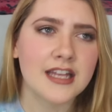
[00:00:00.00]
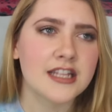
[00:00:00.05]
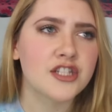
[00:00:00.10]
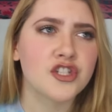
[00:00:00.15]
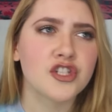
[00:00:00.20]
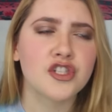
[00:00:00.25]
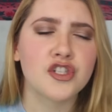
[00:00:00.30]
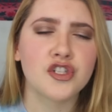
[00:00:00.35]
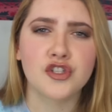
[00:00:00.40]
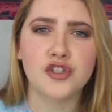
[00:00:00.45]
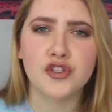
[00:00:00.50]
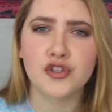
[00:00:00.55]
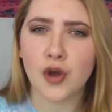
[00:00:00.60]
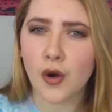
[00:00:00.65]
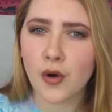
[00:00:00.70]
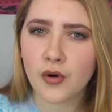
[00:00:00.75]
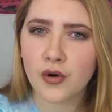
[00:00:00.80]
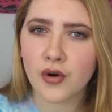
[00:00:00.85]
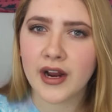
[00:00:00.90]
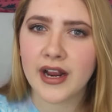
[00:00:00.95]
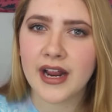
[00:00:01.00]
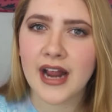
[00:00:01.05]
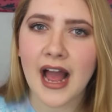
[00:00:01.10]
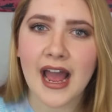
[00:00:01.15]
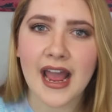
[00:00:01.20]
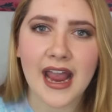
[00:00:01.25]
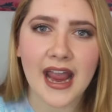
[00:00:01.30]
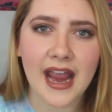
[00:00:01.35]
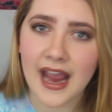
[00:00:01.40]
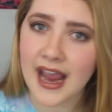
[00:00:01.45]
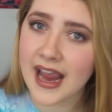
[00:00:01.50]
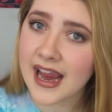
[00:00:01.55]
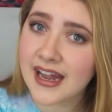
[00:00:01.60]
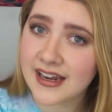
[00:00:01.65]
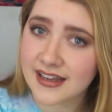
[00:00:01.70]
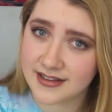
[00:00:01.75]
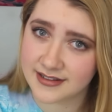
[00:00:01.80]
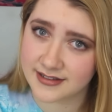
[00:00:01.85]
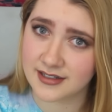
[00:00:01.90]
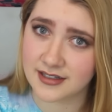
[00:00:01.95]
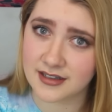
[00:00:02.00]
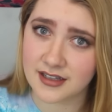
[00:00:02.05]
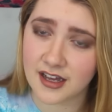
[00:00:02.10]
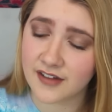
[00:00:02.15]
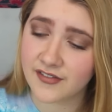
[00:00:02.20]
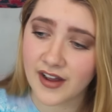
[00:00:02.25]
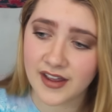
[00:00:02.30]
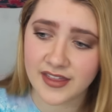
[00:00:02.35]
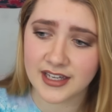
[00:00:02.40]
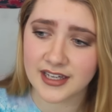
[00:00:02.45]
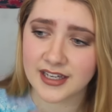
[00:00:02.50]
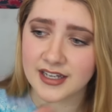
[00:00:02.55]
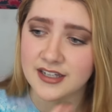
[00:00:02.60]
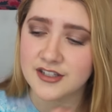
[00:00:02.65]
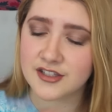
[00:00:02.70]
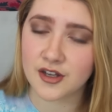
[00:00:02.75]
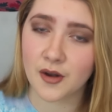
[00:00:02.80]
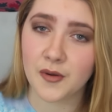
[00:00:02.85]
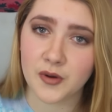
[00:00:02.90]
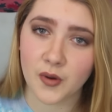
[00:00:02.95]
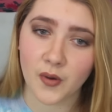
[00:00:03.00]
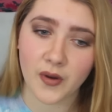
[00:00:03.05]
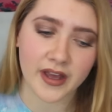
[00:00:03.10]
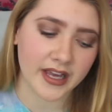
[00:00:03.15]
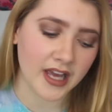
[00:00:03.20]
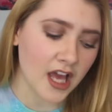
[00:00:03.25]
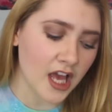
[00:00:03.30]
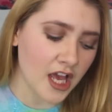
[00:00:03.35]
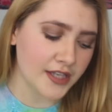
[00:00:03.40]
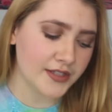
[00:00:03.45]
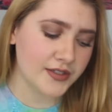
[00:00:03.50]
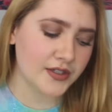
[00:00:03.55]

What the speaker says: It's just so great. I hate insta-love. I think it is so annoying.